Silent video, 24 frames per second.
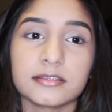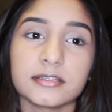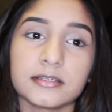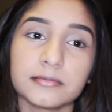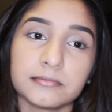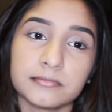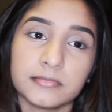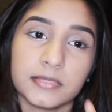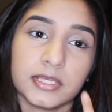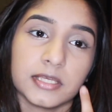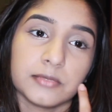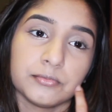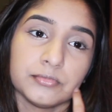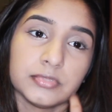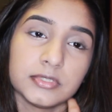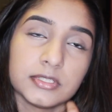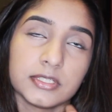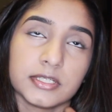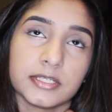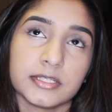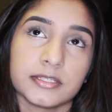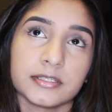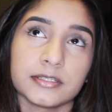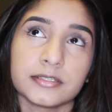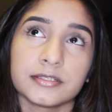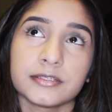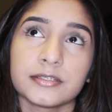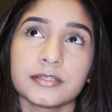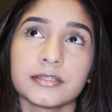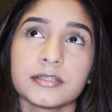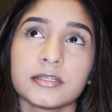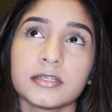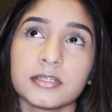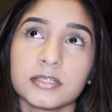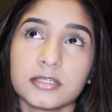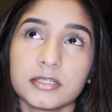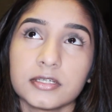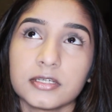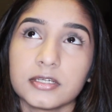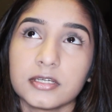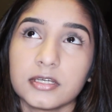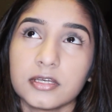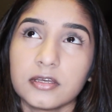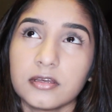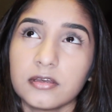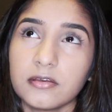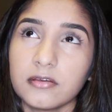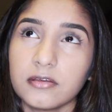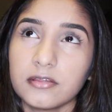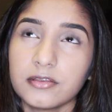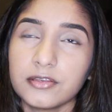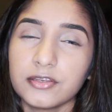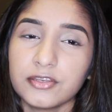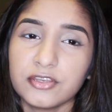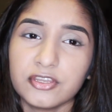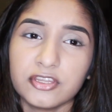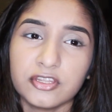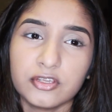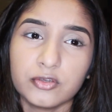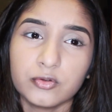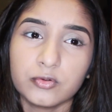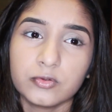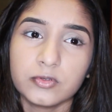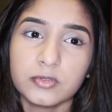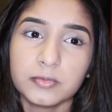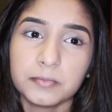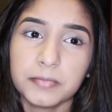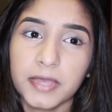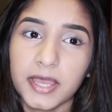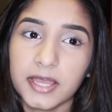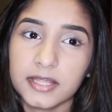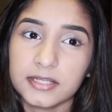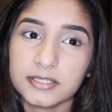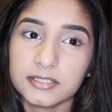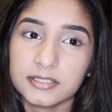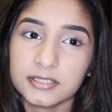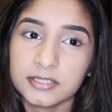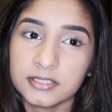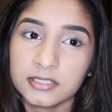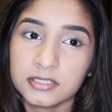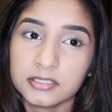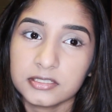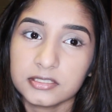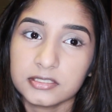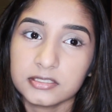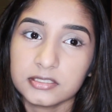the Maybelline Nude palette,